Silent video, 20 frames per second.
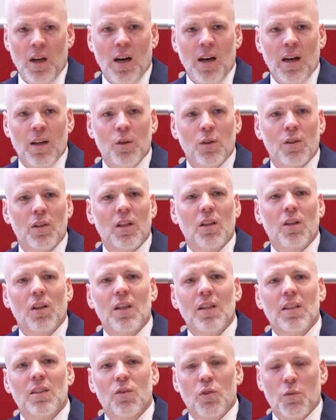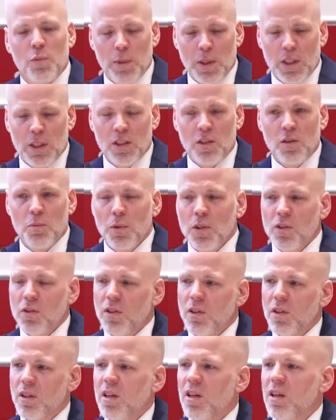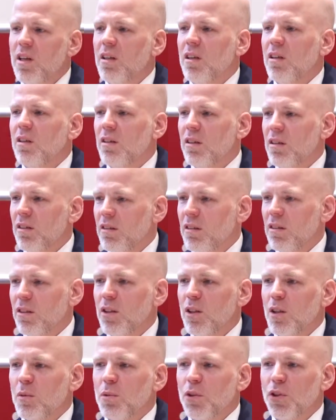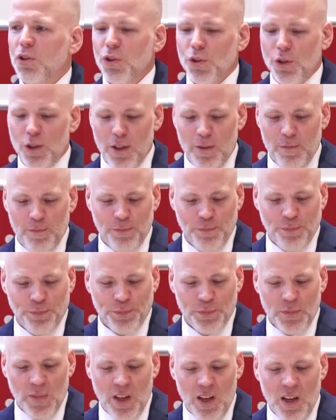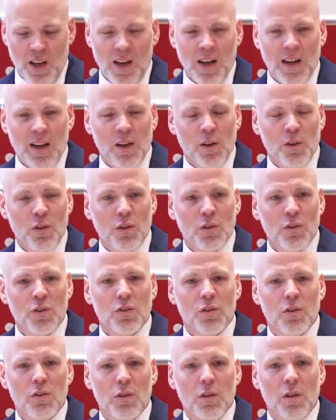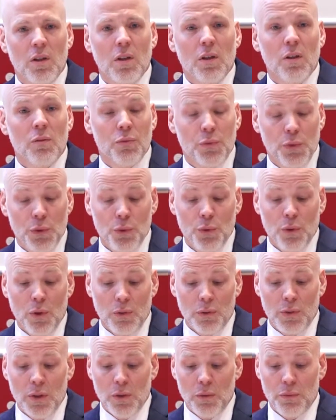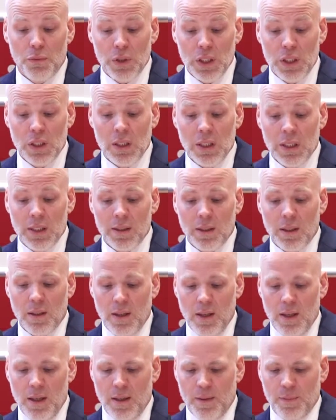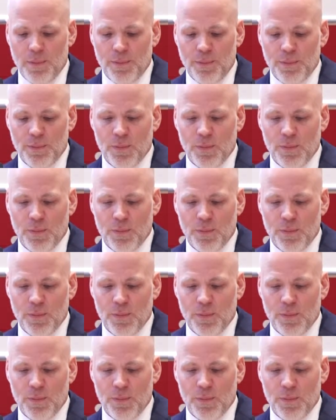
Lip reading: I looked at the list of participants today, they're in the brochure, and I noticed a few of the VCs are here.